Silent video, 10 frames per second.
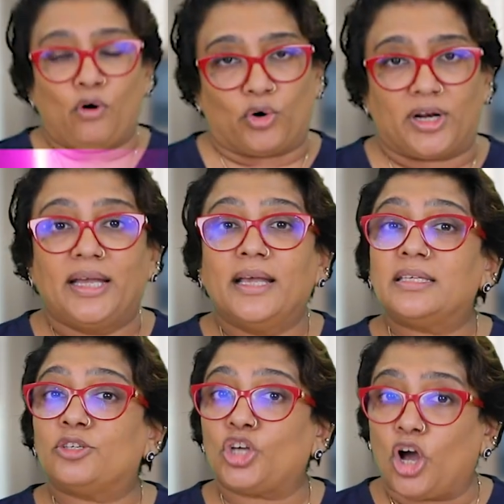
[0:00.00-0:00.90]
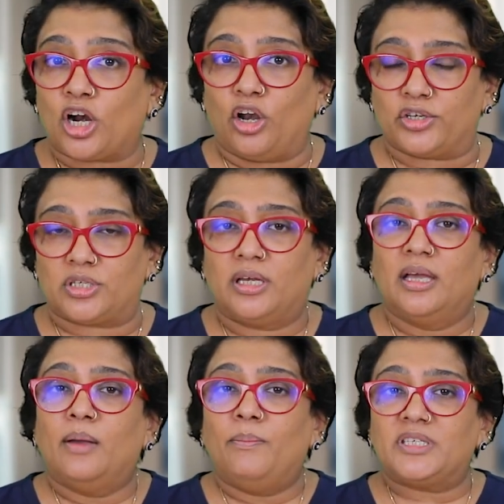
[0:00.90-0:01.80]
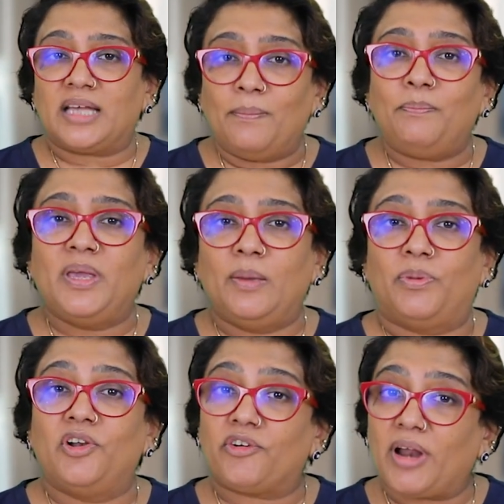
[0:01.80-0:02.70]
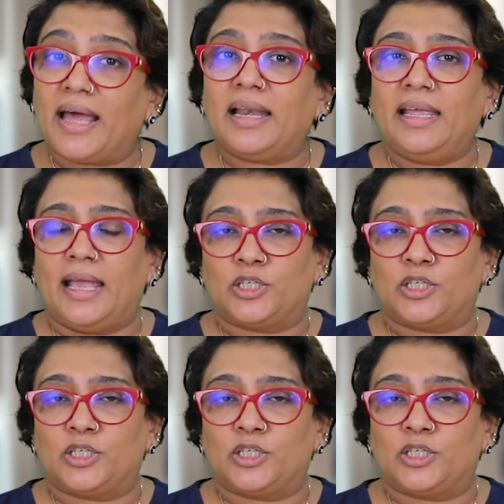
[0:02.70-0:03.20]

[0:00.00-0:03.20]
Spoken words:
4 is shock loss. Some people rarely